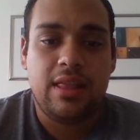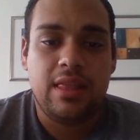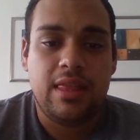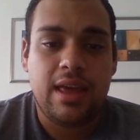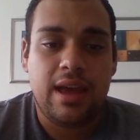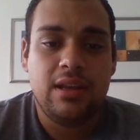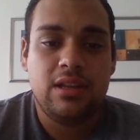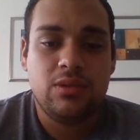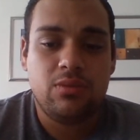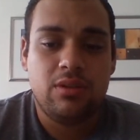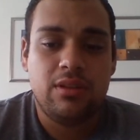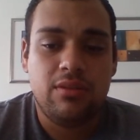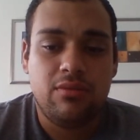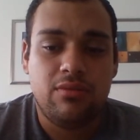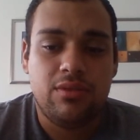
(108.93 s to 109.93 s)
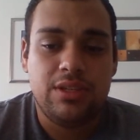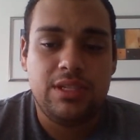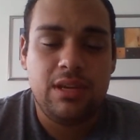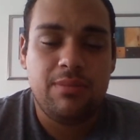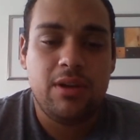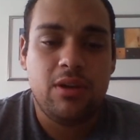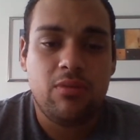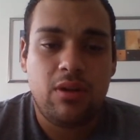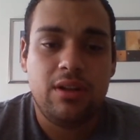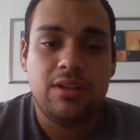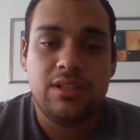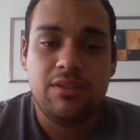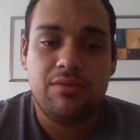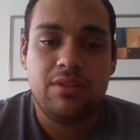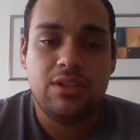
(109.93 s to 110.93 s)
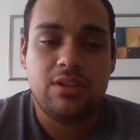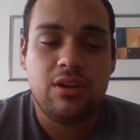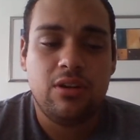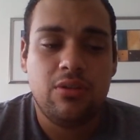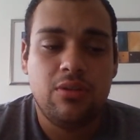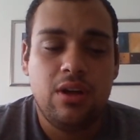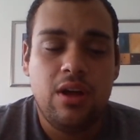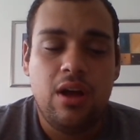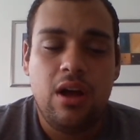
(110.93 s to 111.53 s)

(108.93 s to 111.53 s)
that is one of the redeeming qualities of this show.